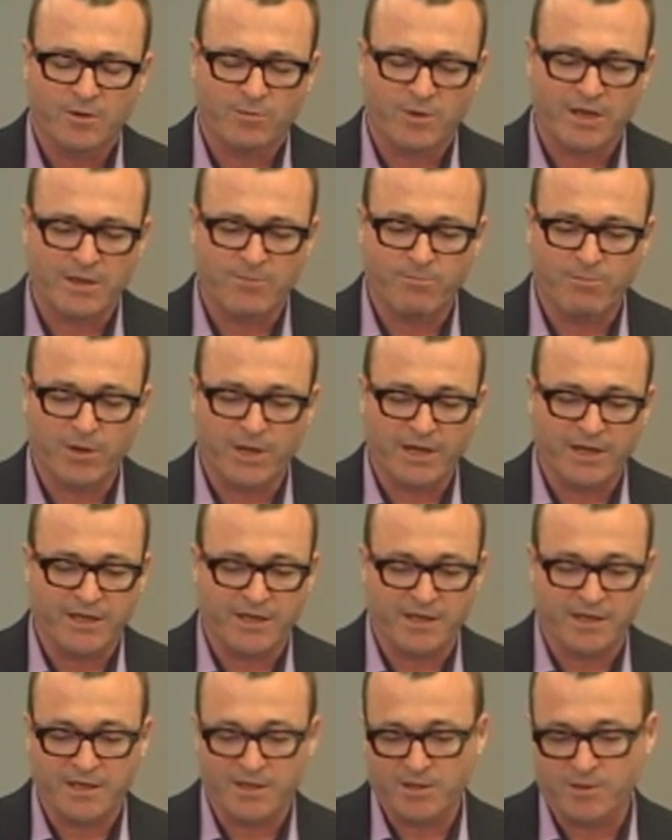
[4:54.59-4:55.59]
by
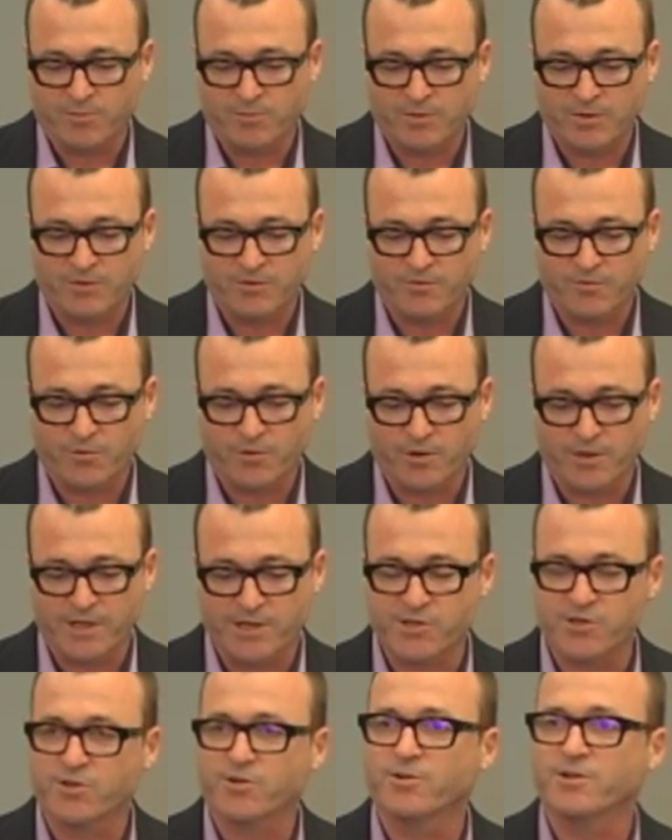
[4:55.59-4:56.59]
binding him for
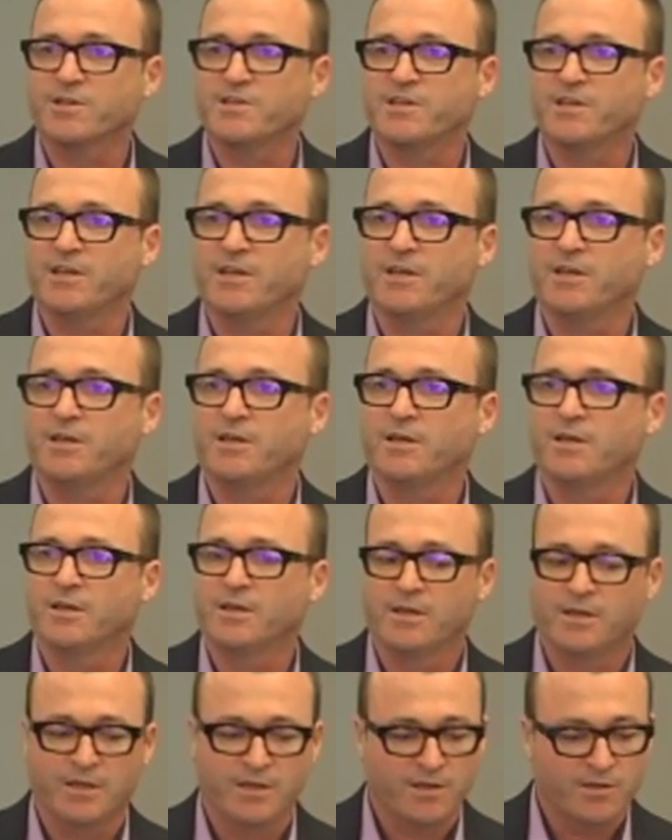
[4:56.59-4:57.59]
eternity
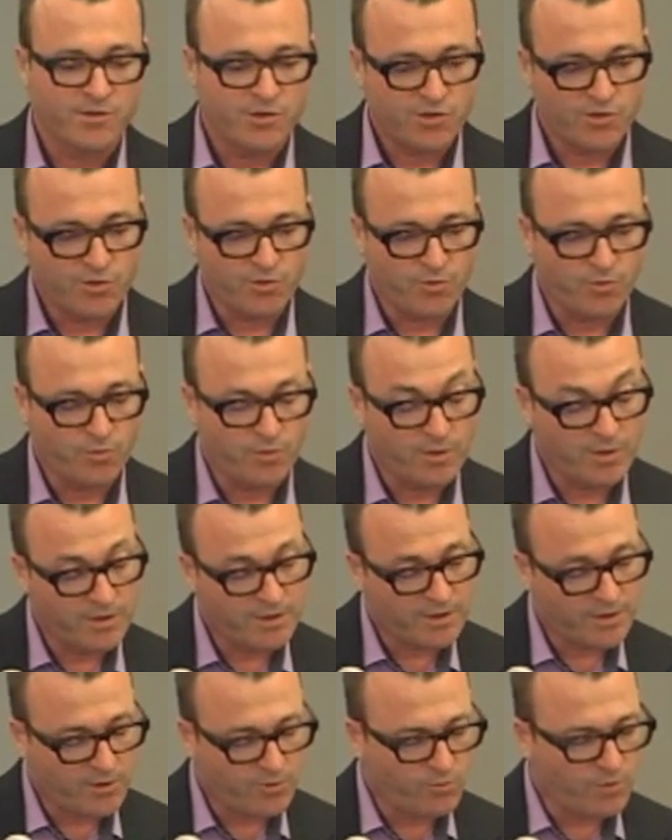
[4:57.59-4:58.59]
to
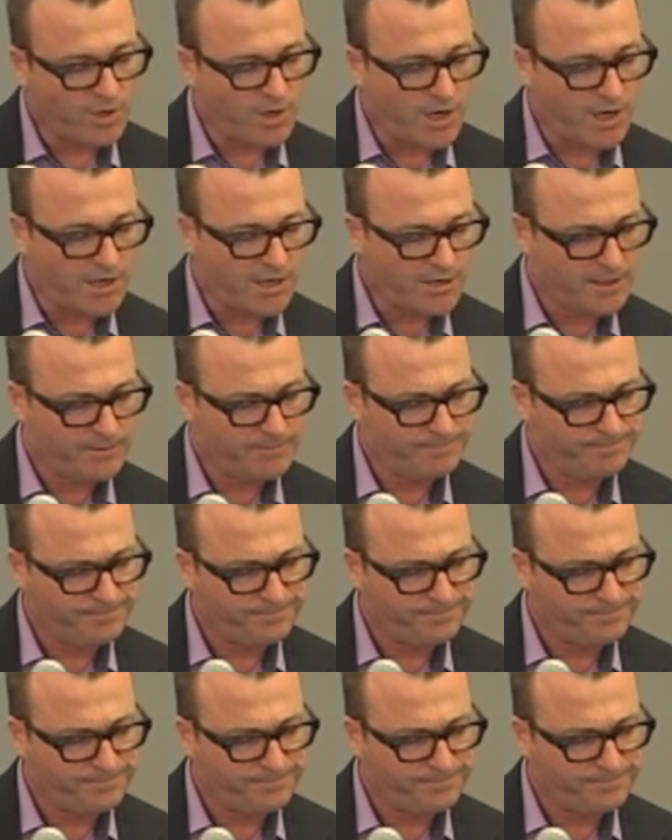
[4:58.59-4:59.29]
a rock.